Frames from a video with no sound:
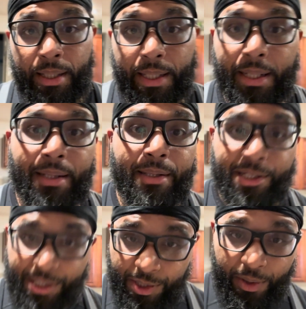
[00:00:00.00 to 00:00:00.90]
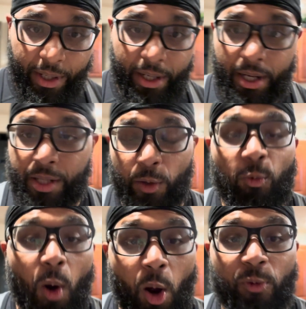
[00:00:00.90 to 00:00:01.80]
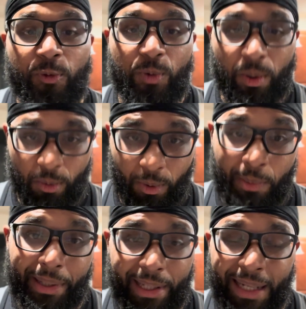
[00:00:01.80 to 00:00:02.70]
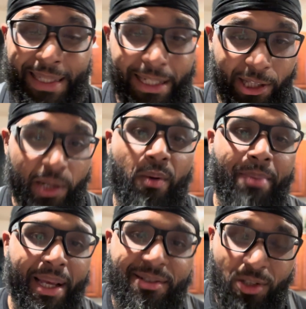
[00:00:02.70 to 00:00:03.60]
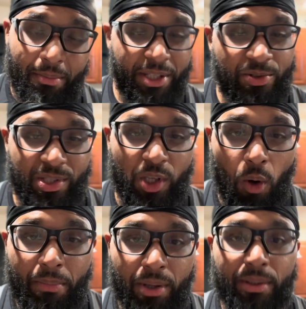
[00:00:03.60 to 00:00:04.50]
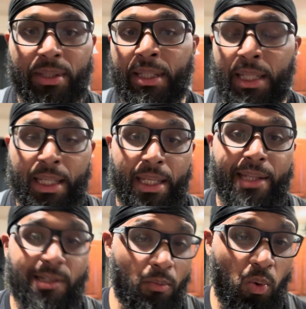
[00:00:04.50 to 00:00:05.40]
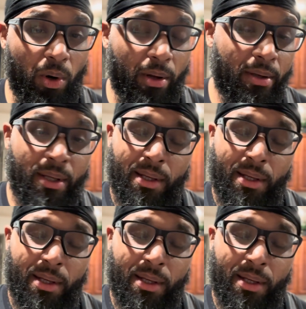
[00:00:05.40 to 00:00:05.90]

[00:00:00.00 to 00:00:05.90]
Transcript: in addition to the raw food I'm going to begin. I need a liquid base, so I'm going to be using goat milk and some water.